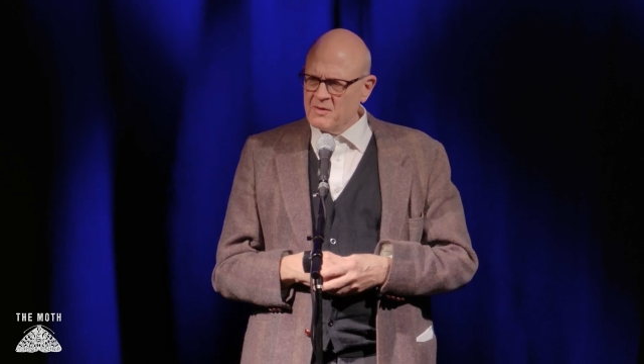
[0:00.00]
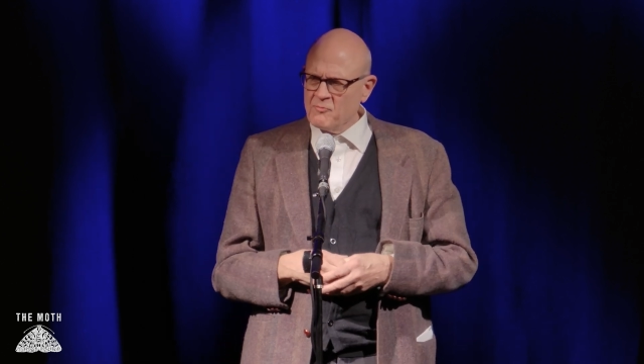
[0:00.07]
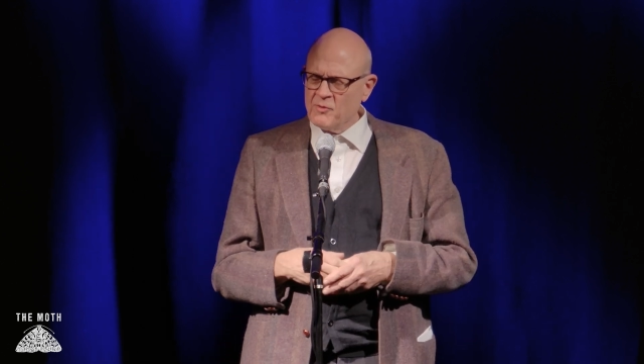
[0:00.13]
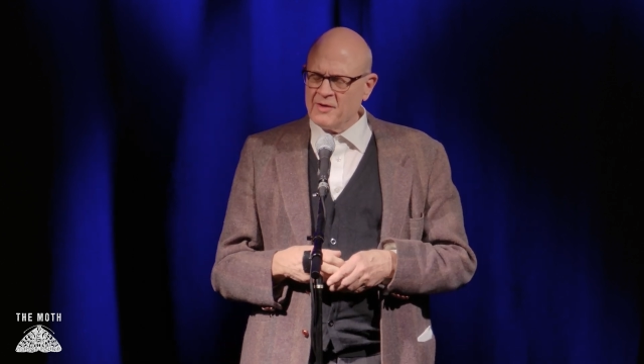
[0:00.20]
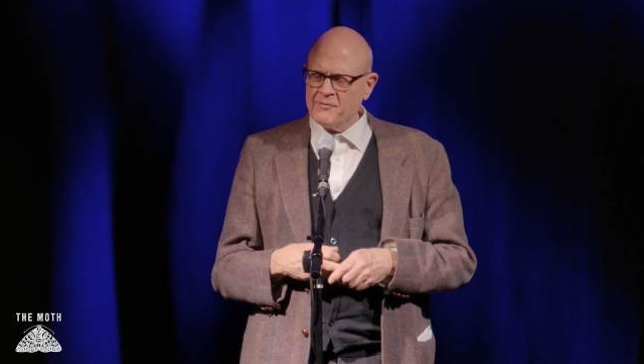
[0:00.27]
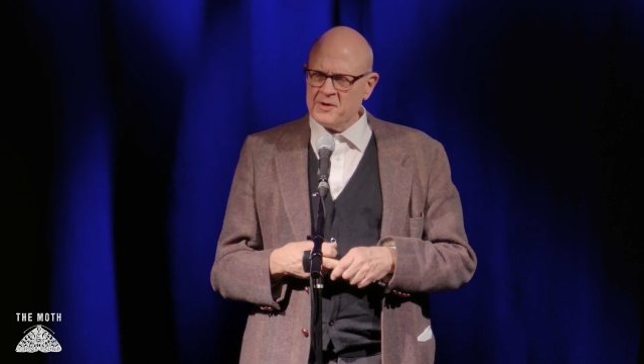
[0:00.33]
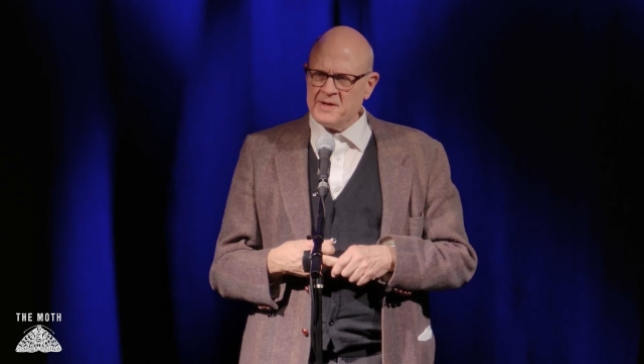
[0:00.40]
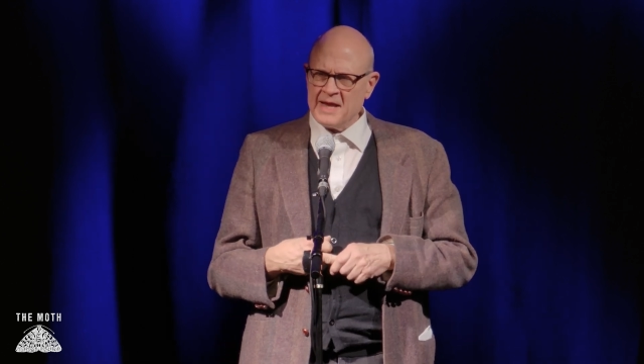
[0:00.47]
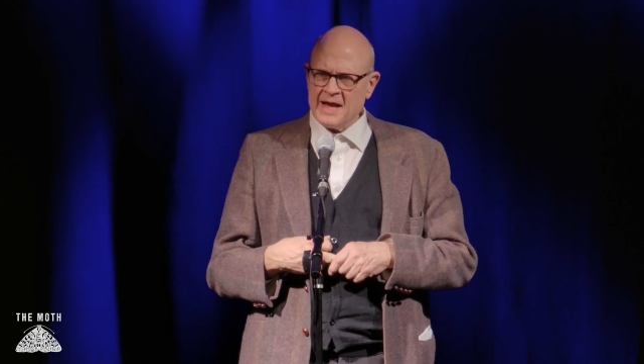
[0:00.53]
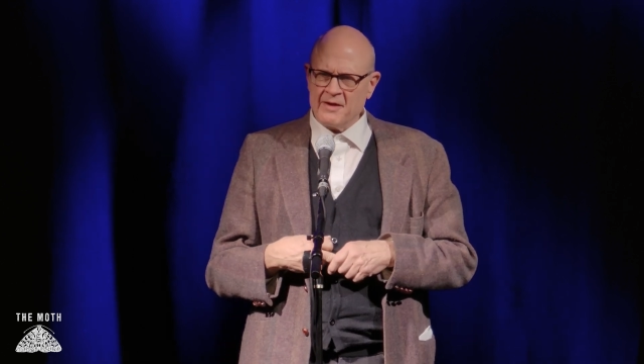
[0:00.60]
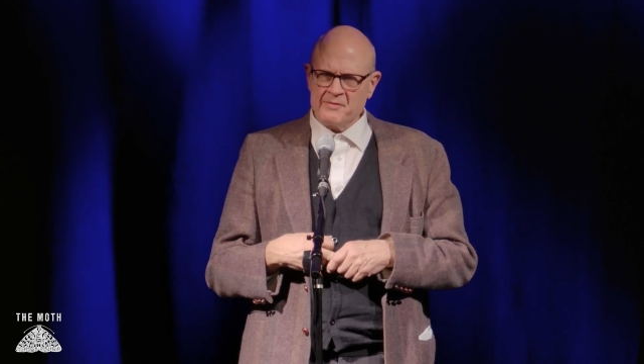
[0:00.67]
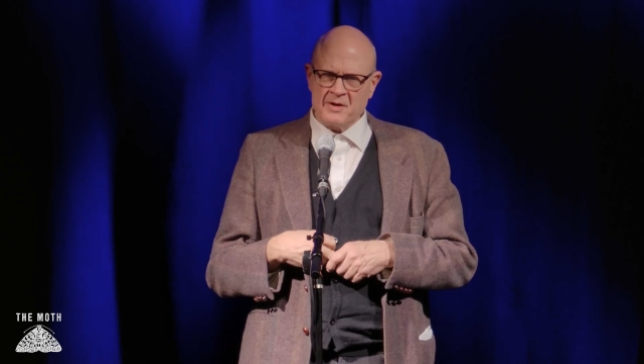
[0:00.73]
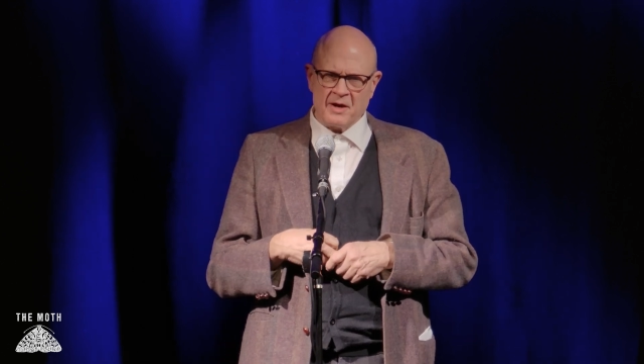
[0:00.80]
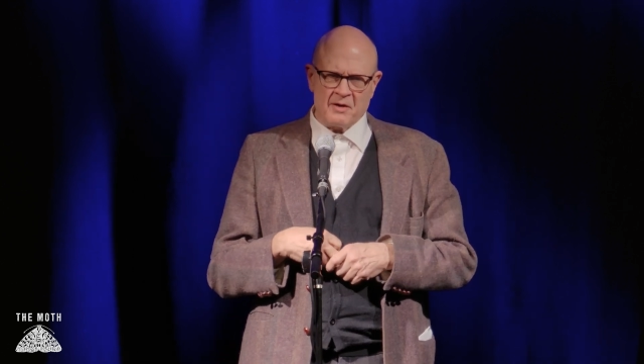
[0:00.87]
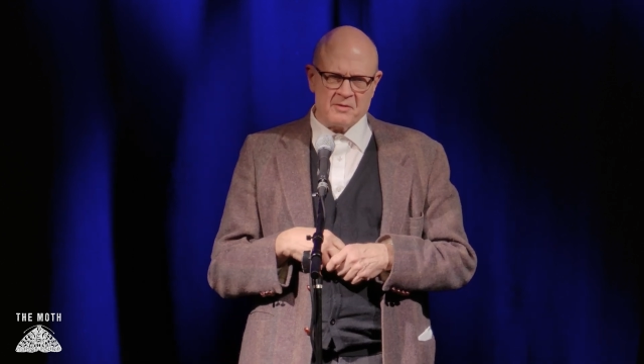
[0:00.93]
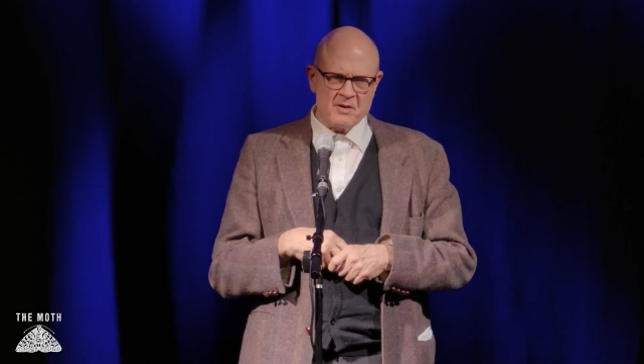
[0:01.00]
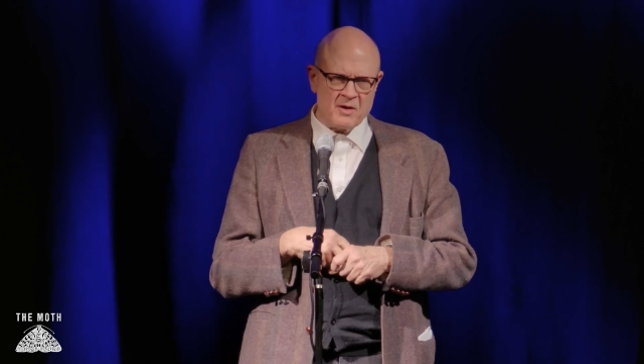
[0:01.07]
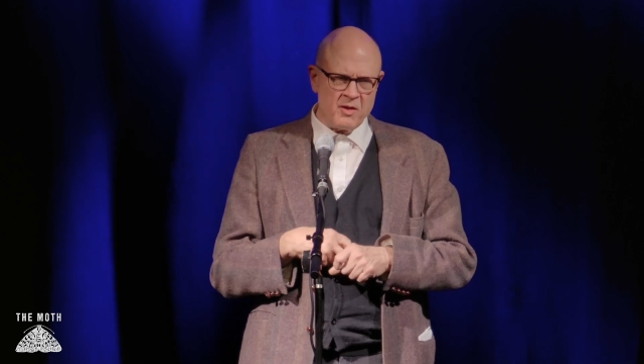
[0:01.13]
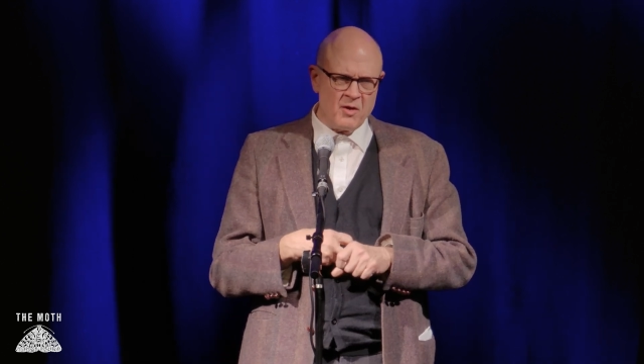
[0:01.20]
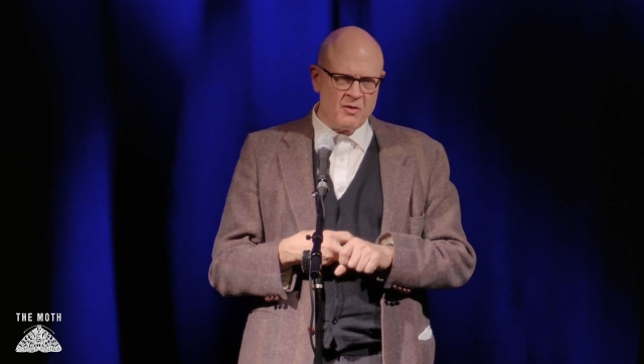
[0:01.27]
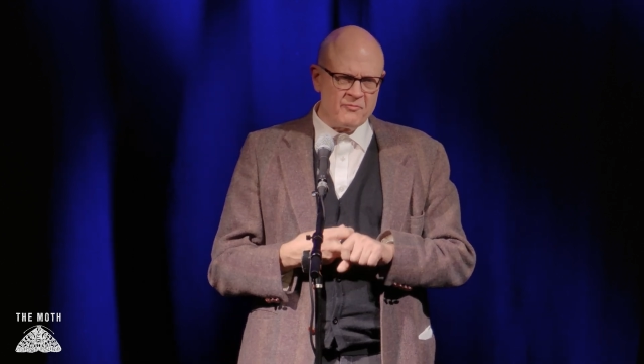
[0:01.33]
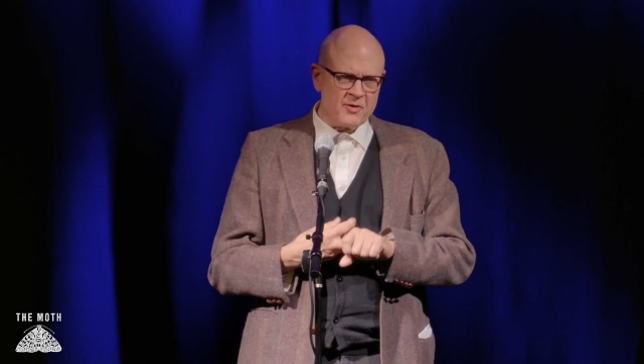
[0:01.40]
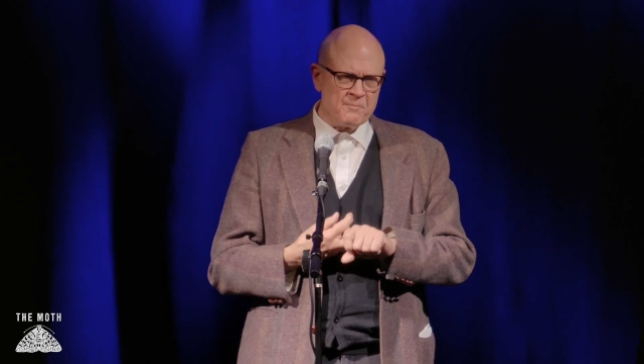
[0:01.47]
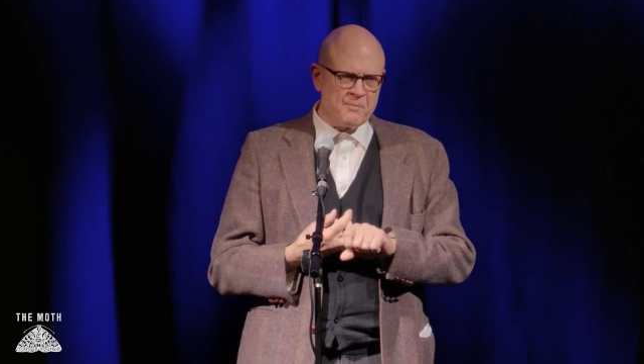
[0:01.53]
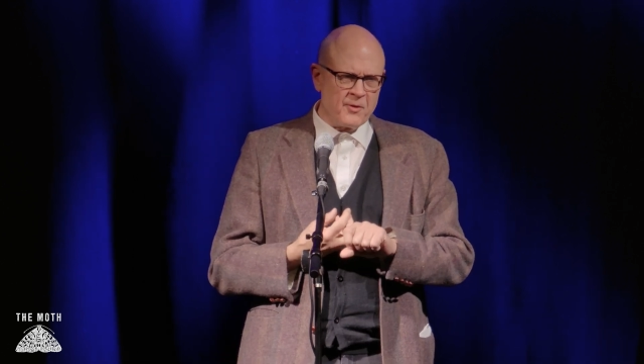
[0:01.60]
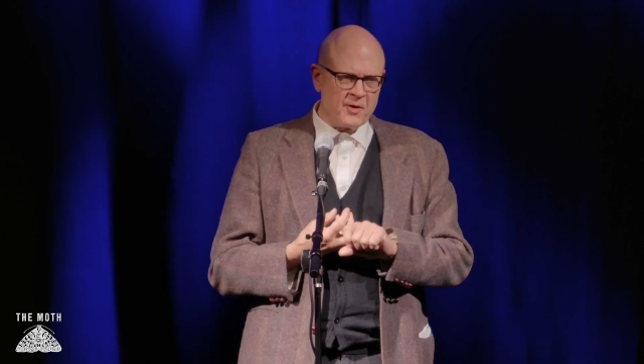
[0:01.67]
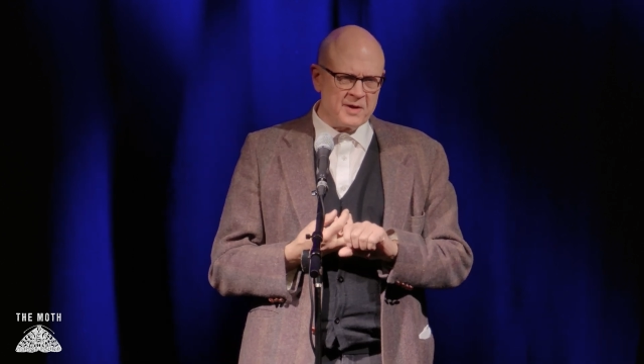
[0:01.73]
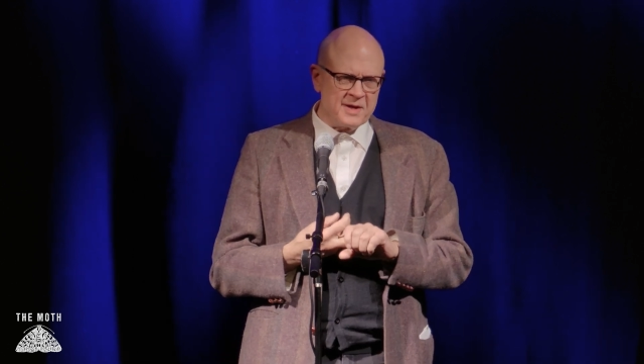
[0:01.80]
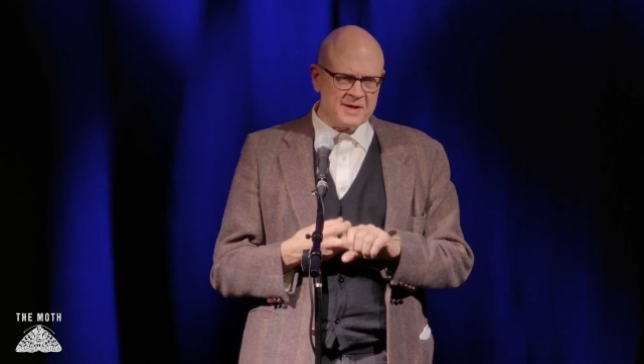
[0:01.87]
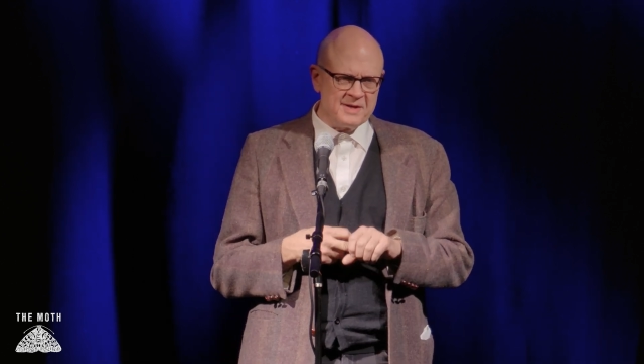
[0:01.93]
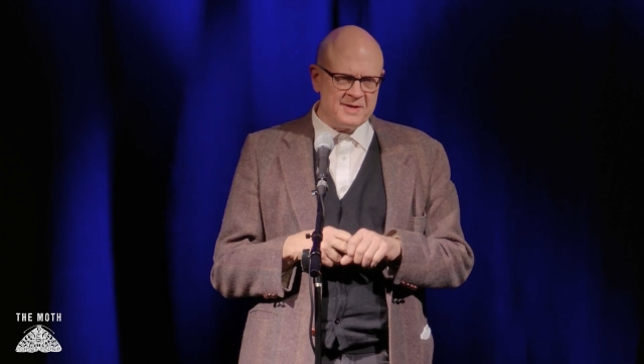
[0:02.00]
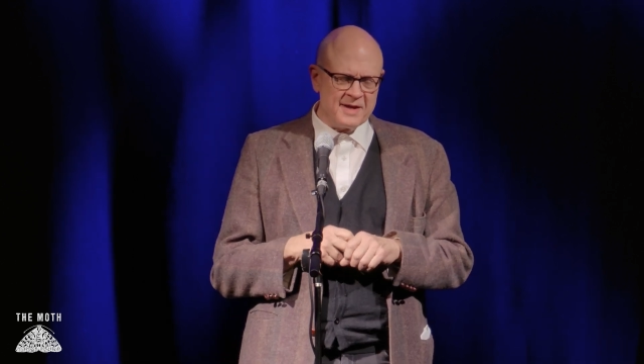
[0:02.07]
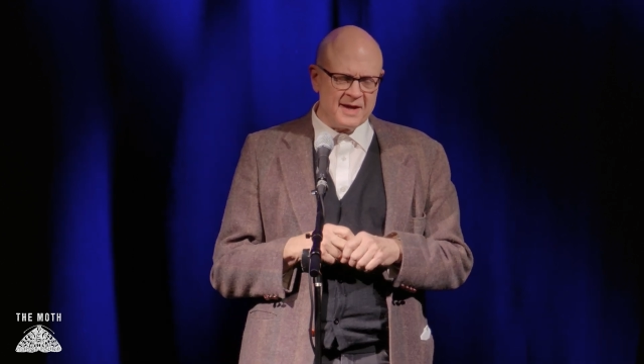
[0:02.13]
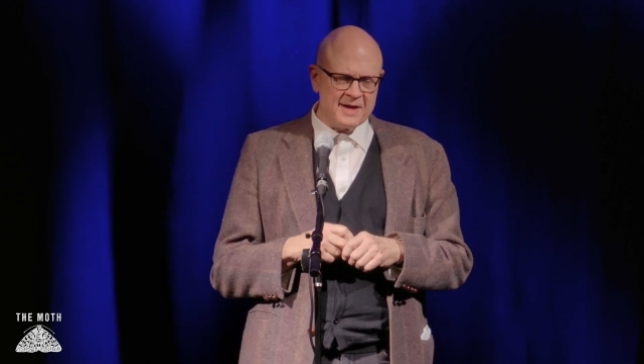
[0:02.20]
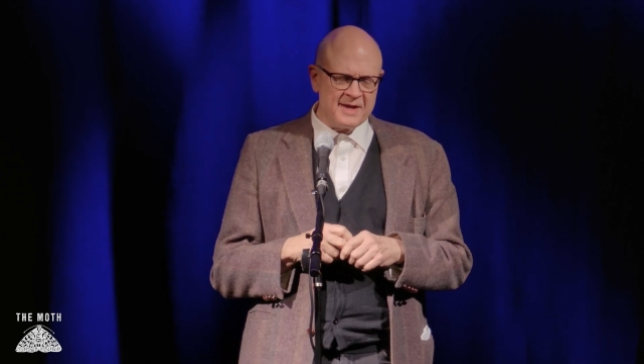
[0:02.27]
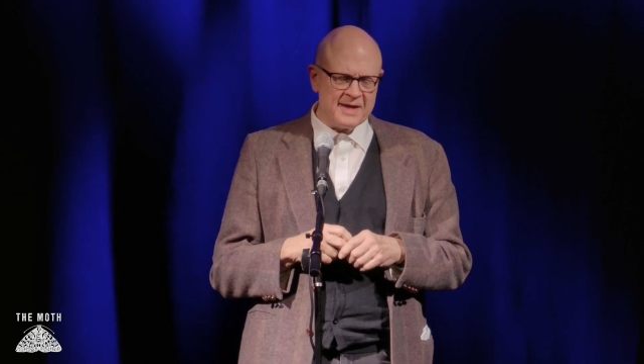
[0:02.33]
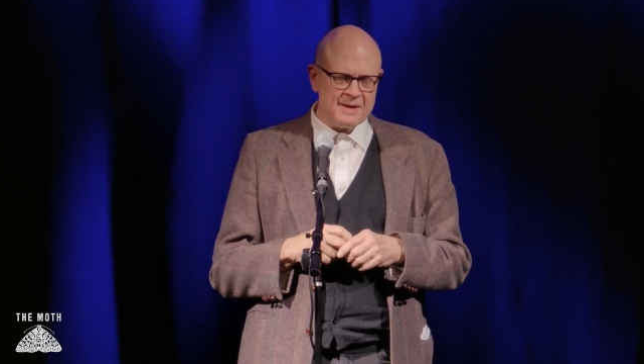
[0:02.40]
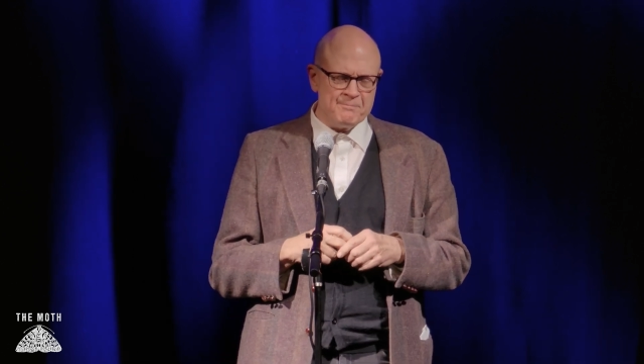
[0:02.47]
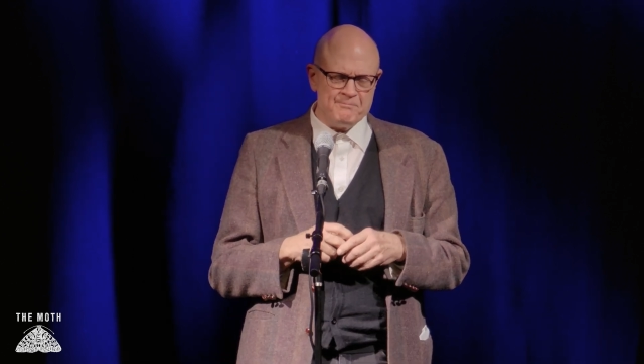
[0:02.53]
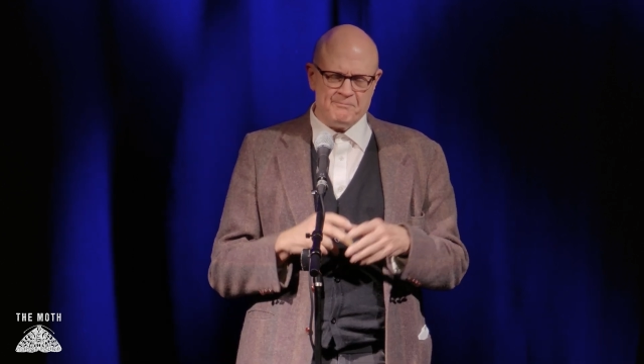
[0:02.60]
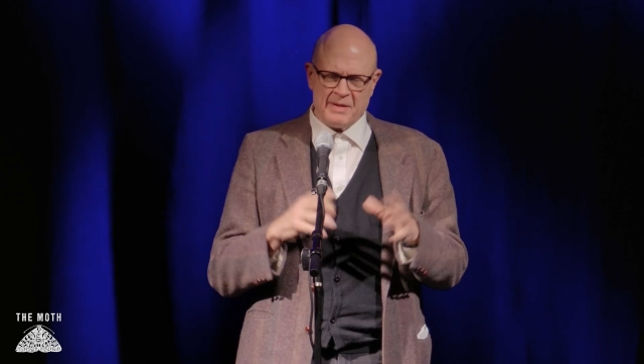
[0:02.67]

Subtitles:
river town called Cloverport, Kentucky,